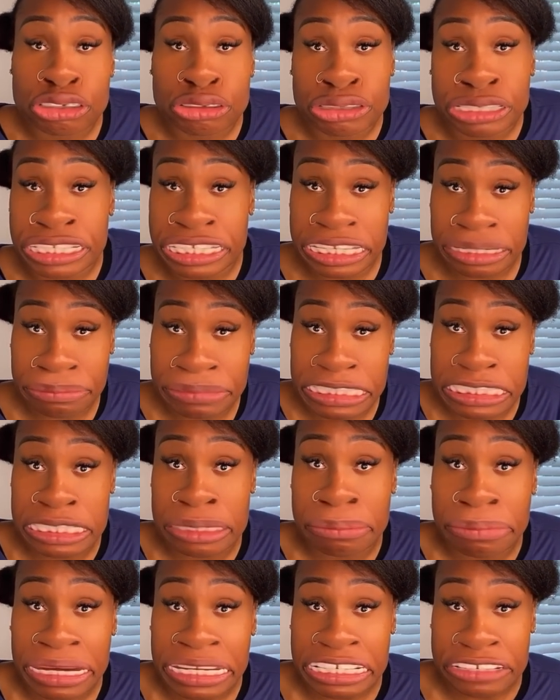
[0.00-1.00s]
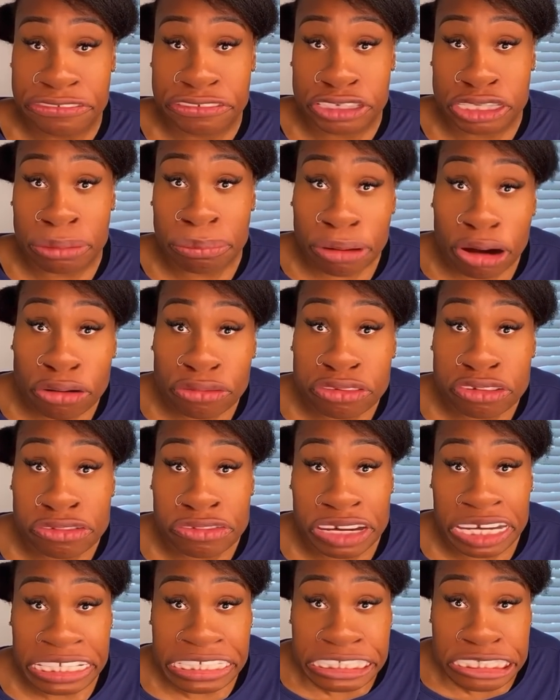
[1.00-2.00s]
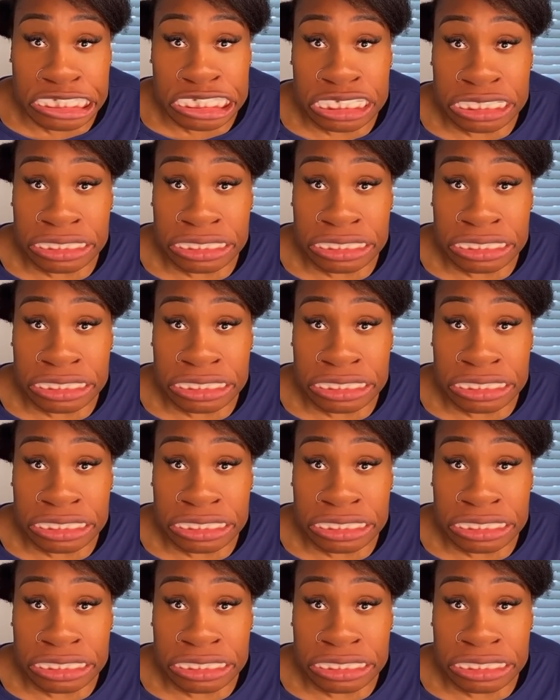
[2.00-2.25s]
you can give me some money for the both of us.